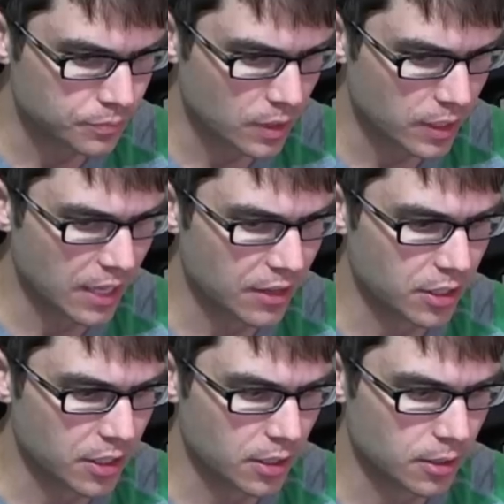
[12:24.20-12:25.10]
yeah,
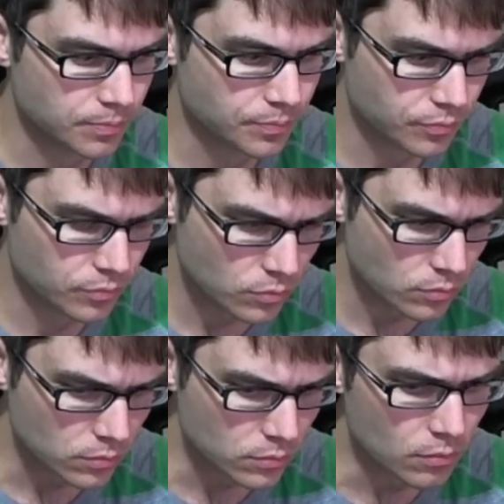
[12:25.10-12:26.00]
the
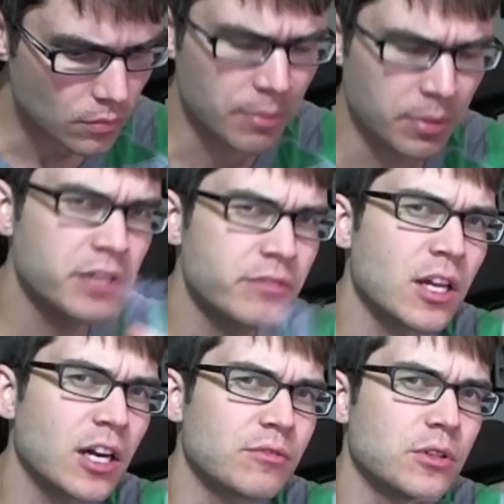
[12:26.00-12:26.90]
I believe
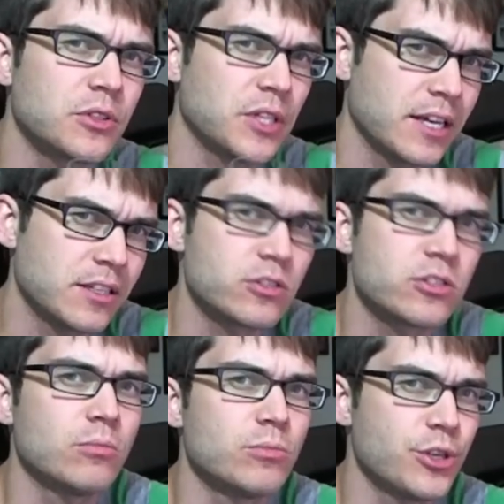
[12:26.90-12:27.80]
Lagavulin has
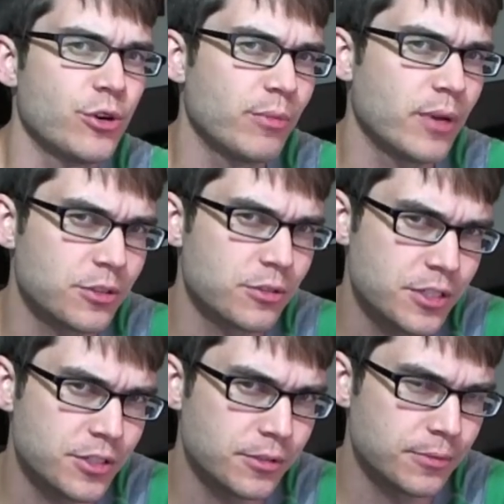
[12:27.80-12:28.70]
some sherry
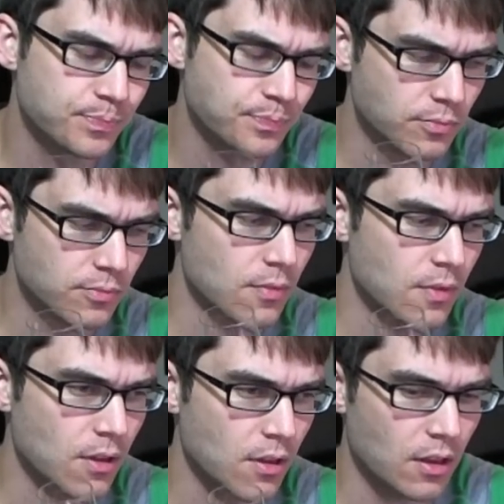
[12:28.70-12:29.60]
maturation,
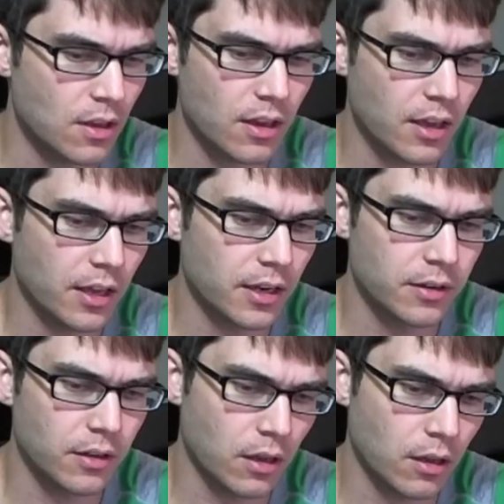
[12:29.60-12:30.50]

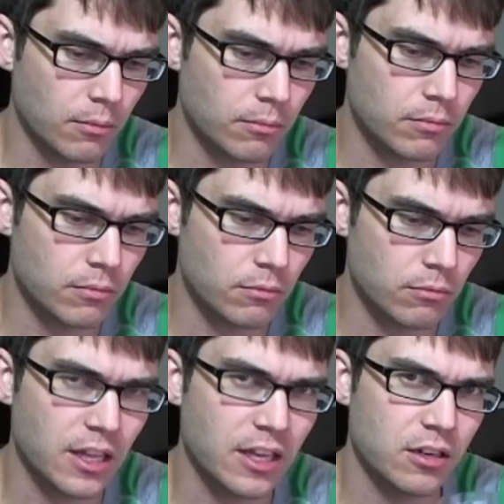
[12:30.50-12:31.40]
and um,
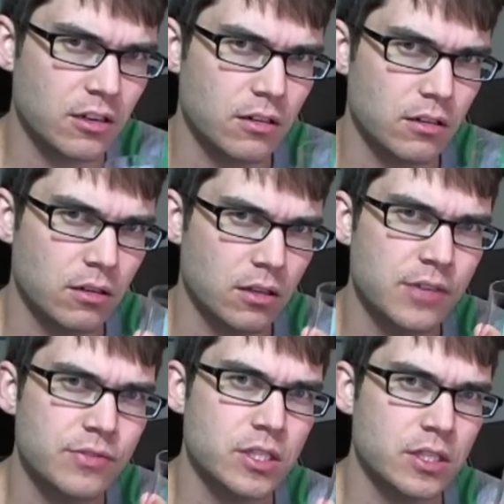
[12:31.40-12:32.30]
that
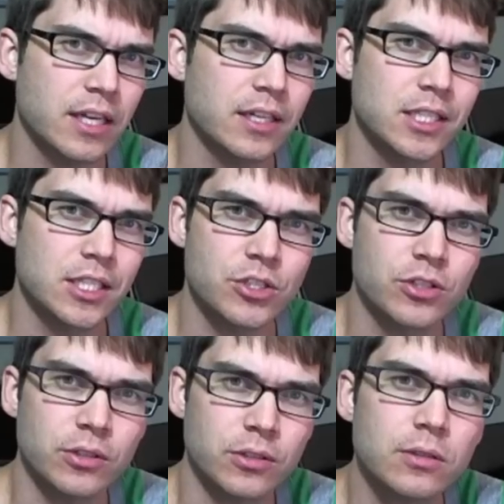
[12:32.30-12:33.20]
gives it that
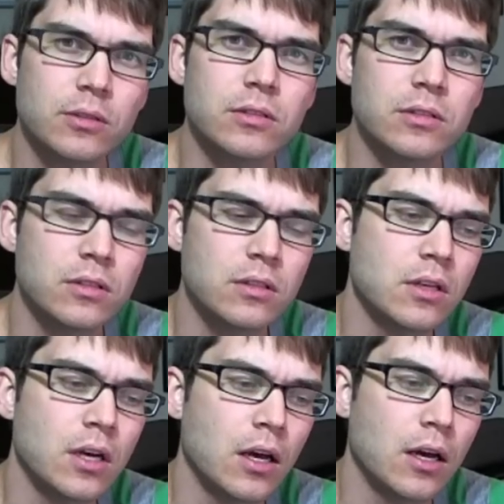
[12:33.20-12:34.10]
additional
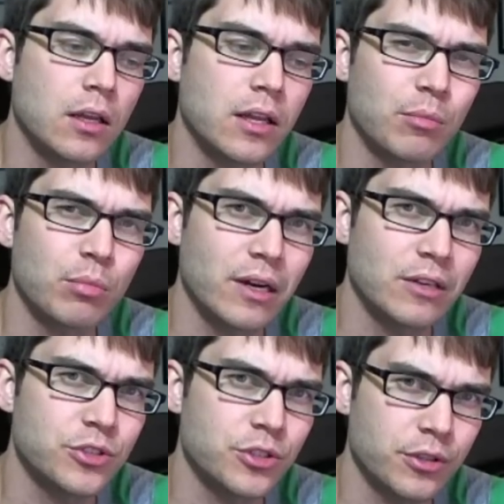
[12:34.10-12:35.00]
uh, like brown
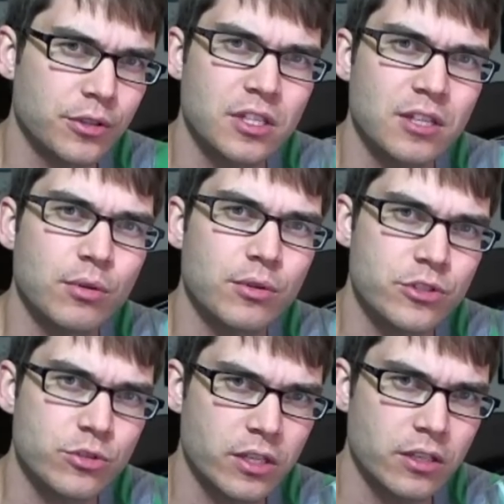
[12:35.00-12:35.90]
sugar, deeper
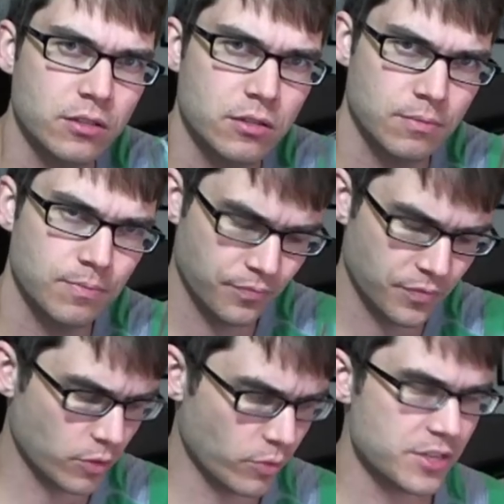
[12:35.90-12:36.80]
sweetness,
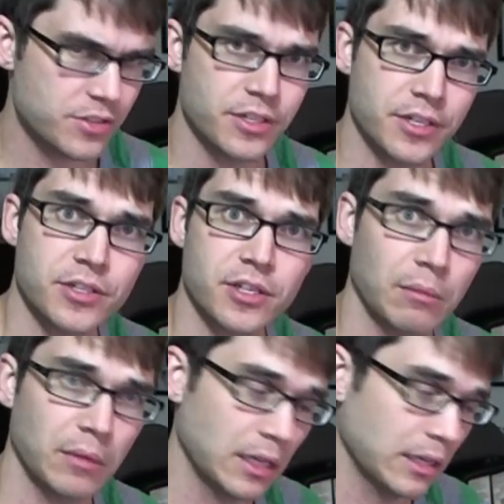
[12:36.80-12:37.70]
the raisininess that
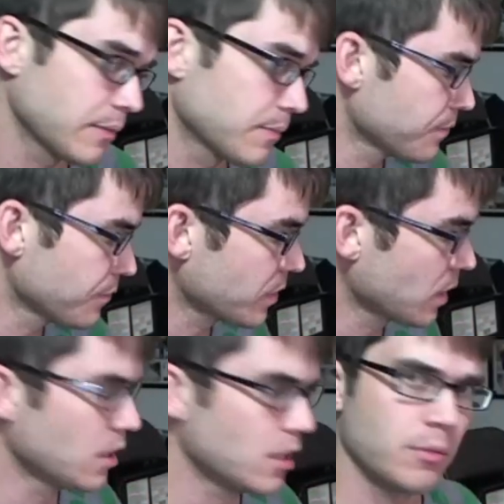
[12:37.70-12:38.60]
I'm getting.
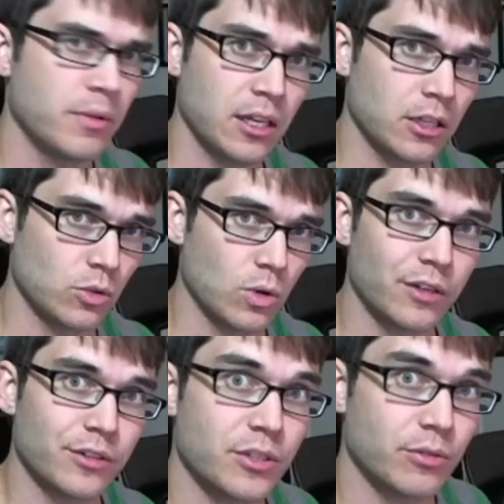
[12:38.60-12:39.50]
Let me add a little water
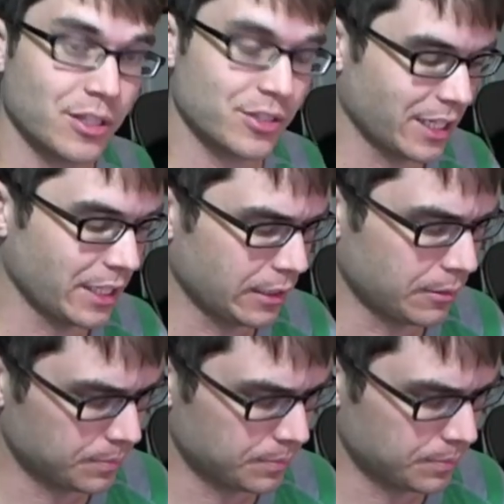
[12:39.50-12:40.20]
and see what else I can get.